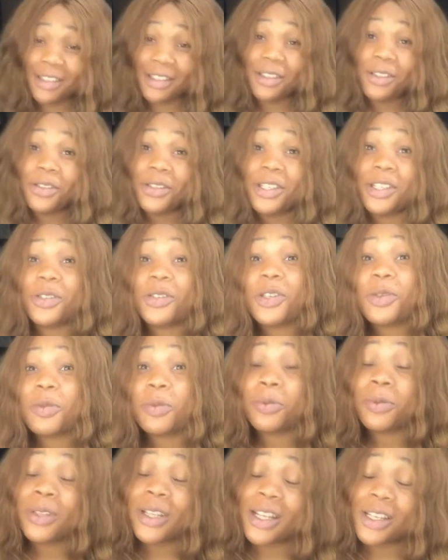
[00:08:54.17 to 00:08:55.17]
You see those
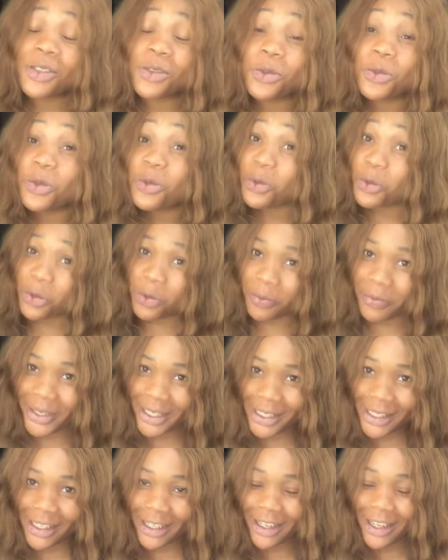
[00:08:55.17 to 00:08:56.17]
people that should know
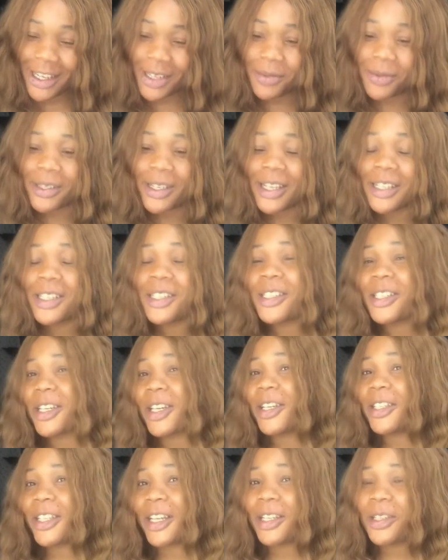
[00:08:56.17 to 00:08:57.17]
better, especially
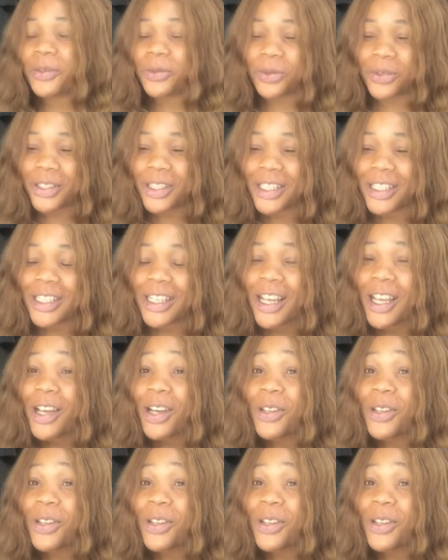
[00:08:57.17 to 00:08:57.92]
the elderly ones.